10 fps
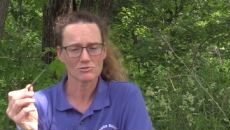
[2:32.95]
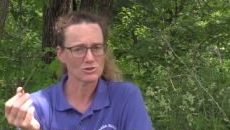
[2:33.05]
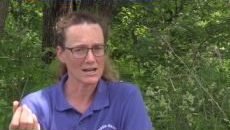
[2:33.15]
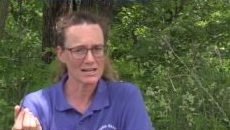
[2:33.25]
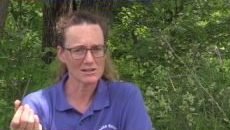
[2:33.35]

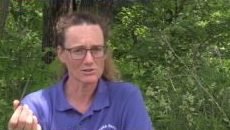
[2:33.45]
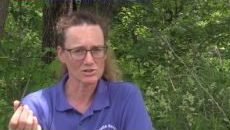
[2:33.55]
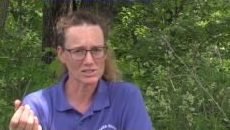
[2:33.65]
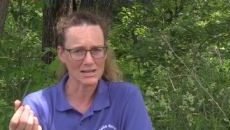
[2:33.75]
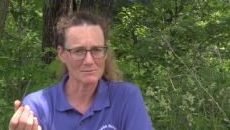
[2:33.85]
triangular
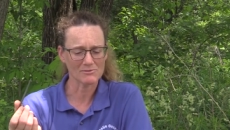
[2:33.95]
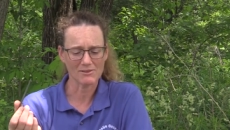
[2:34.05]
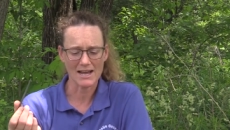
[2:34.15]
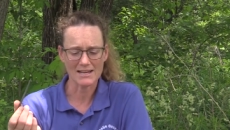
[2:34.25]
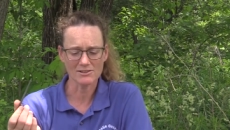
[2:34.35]
shaped
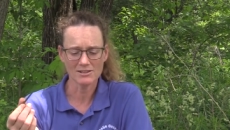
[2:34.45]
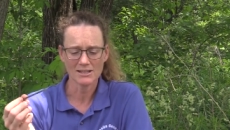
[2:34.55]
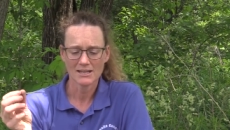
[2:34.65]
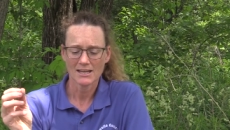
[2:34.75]
file.